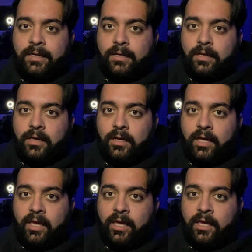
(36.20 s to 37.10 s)

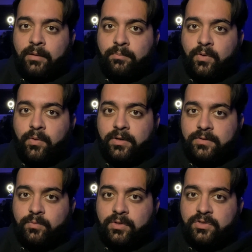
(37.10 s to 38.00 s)
I am going
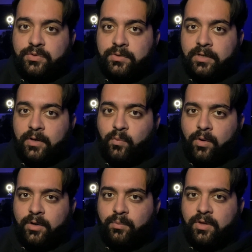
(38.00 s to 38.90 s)
to be shooting a
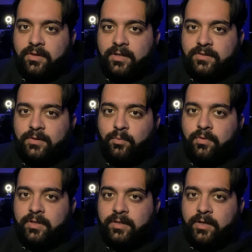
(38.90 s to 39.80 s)
watermelon at some
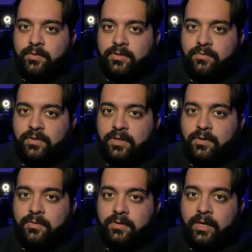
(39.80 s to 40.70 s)
point later in the
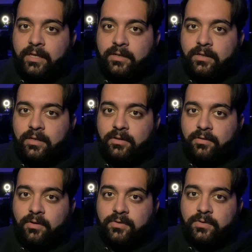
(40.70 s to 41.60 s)
video, and
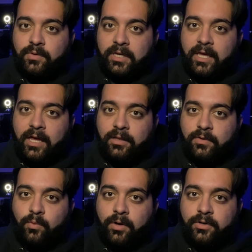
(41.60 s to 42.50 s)
also a
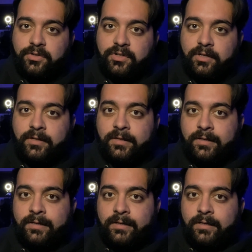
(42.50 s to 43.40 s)
gallon water jug,
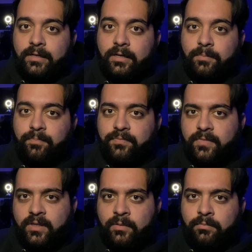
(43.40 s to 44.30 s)

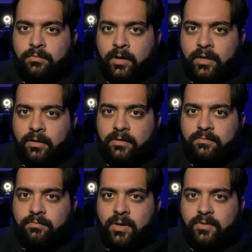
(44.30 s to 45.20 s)
right at
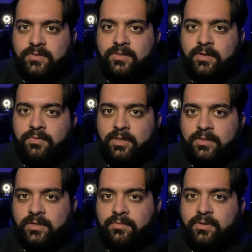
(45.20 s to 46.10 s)
about
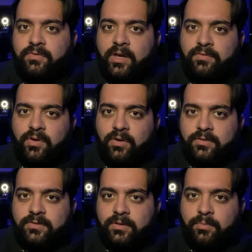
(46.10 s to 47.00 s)
70-75
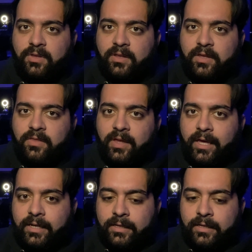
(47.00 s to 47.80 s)
yards, something like that.